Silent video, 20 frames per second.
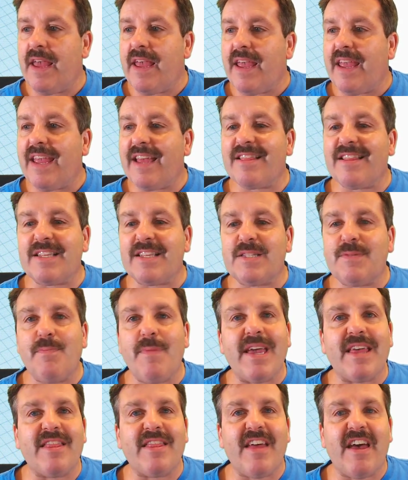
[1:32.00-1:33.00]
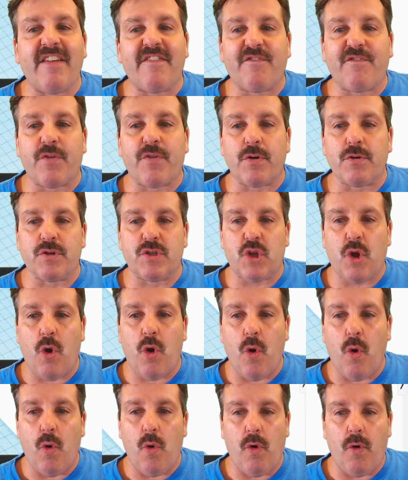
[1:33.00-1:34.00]
and let's make that first
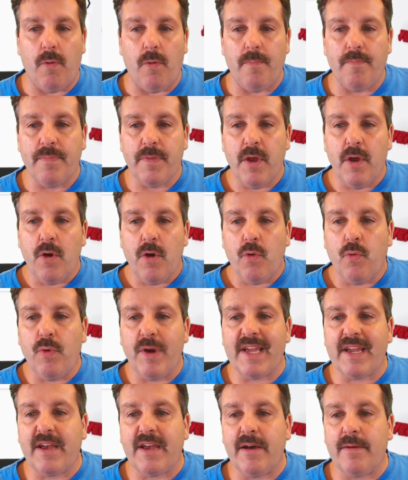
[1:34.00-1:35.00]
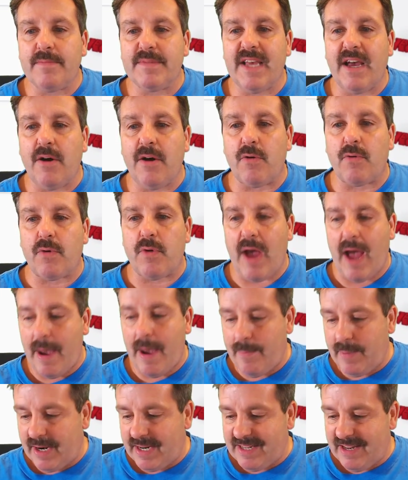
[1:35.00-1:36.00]
hole. When it comes out, I'm
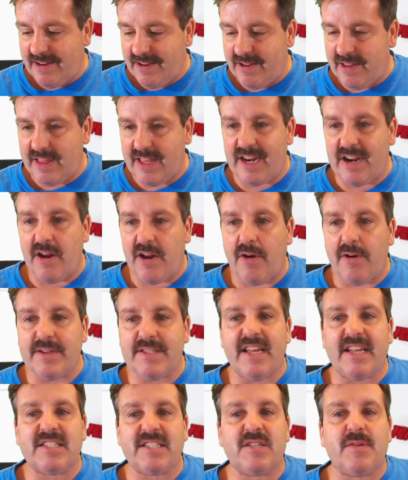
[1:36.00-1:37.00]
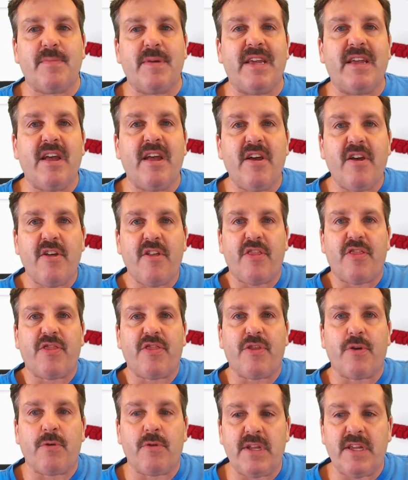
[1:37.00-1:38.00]
going to tell you that it always has to be
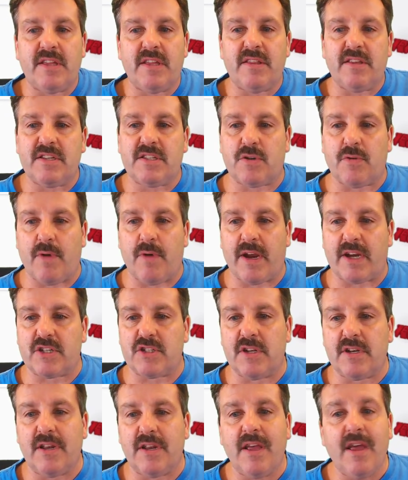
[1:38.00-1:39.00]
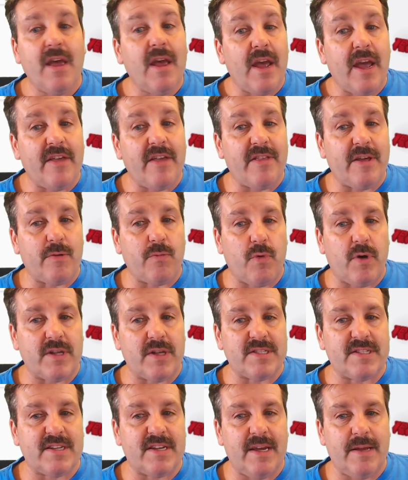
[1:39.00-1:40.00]
30 in this direction. And then
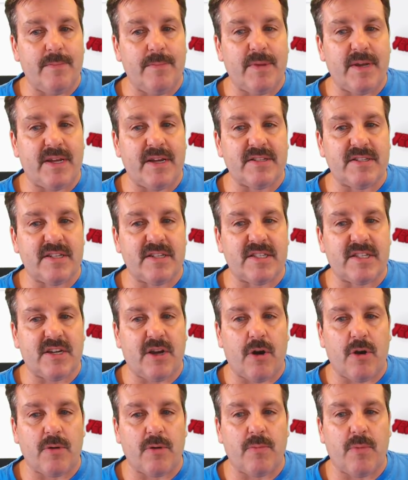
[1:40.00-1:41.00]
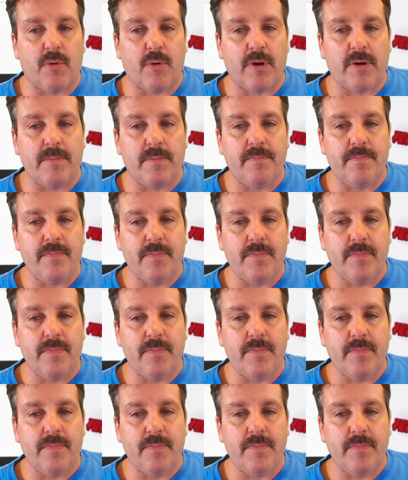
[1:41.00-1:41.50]
once again, because it's cardboard,